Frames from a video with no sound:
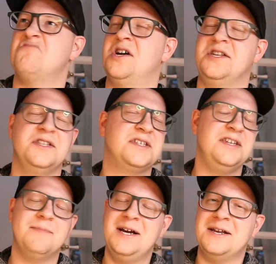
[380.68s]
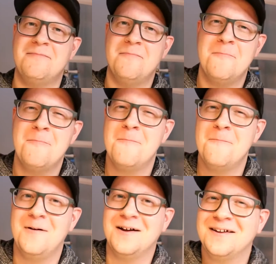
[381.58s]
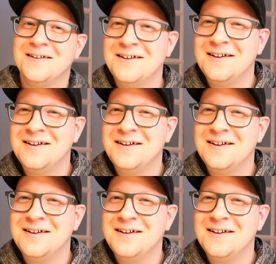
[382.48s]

I didn't see mine. Like,